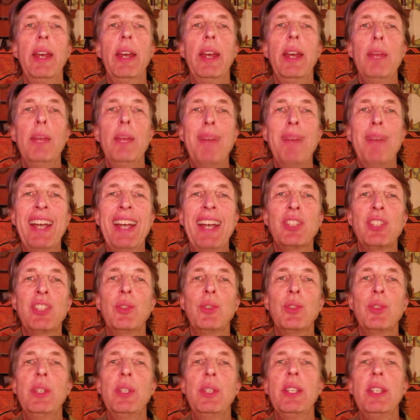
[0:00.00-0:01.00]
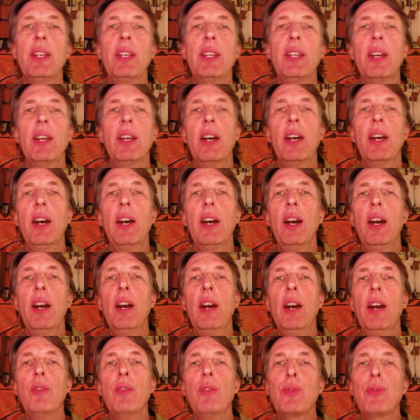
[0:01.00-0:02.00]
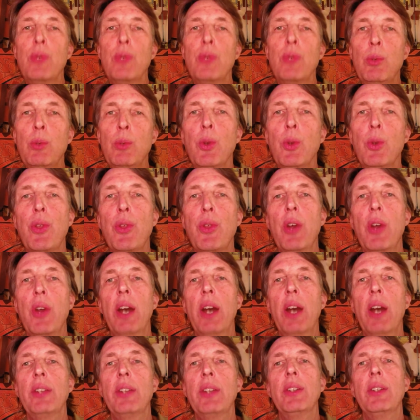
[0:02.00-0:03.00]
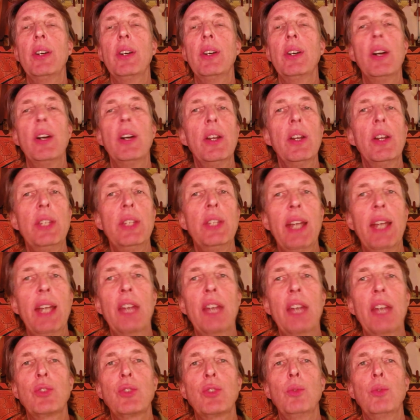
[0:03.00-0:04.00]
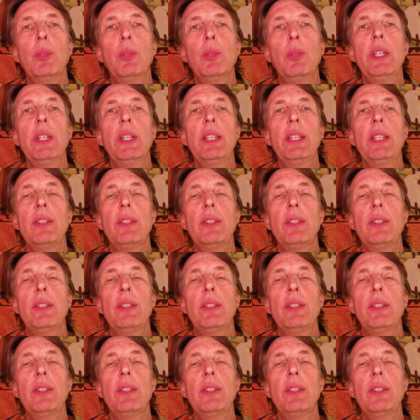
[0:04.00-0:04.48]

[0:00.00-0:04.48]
and mastery of free will thought on the astral plane.